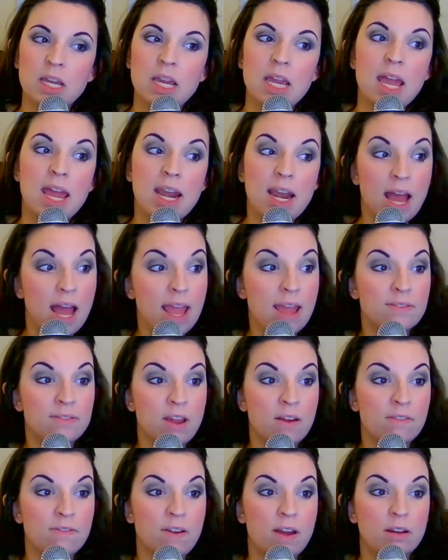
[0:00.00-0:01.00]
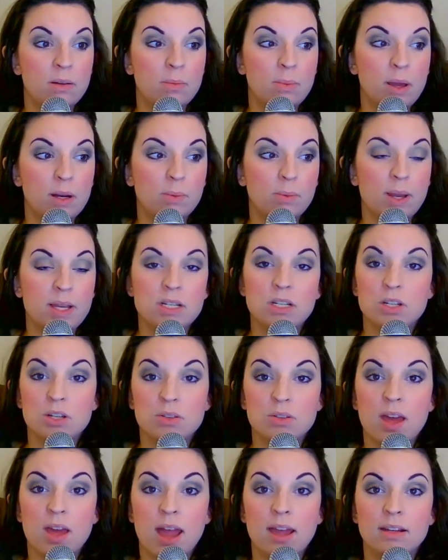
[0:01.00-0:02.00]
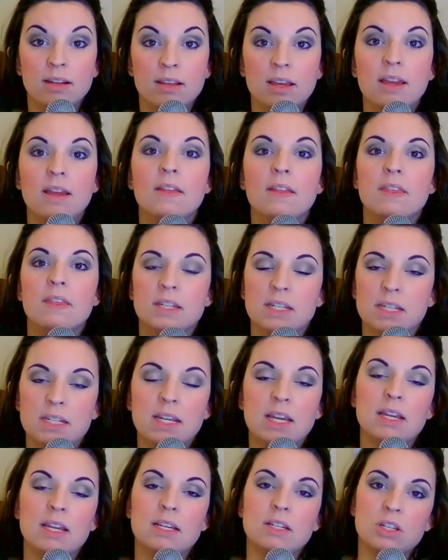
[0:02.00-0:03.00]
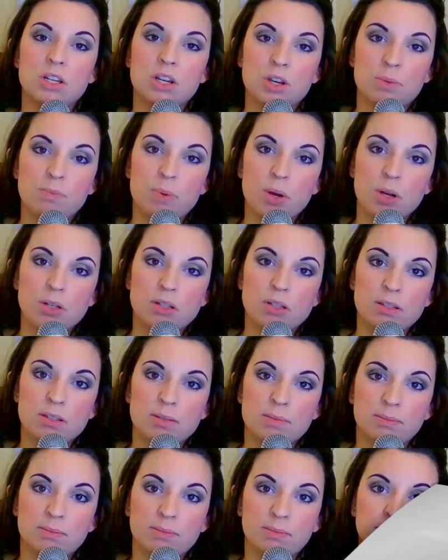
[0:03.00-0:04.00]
And I have not found a better way to do that than to dig into good books.